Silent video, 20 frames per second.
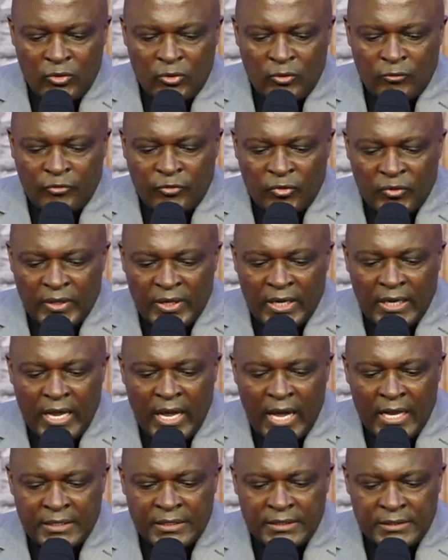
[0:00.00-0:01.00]
for the
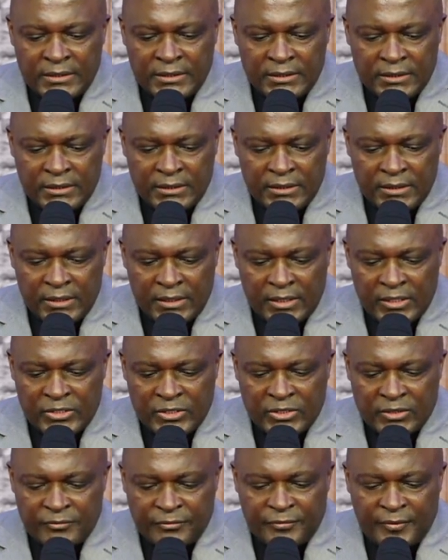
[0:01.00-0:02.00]
land is
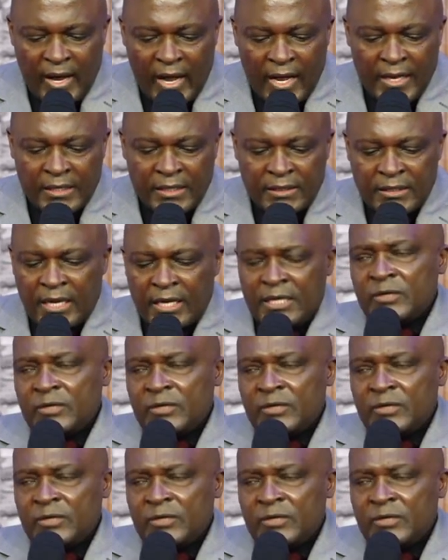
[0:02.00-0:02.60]
defiled. And